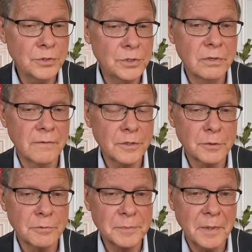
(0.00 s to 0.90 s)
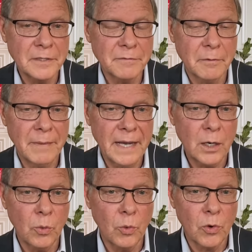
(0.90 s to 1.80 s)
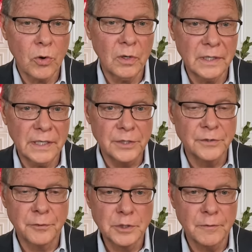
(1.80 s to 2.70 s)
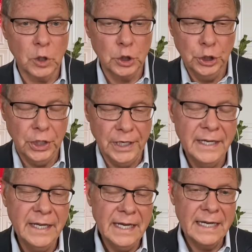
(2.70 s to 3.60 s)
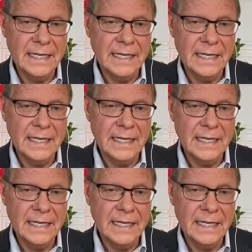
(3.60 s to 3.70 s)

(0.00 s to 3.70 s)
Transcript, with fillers: universal response from MAGA world is first of all good, uh,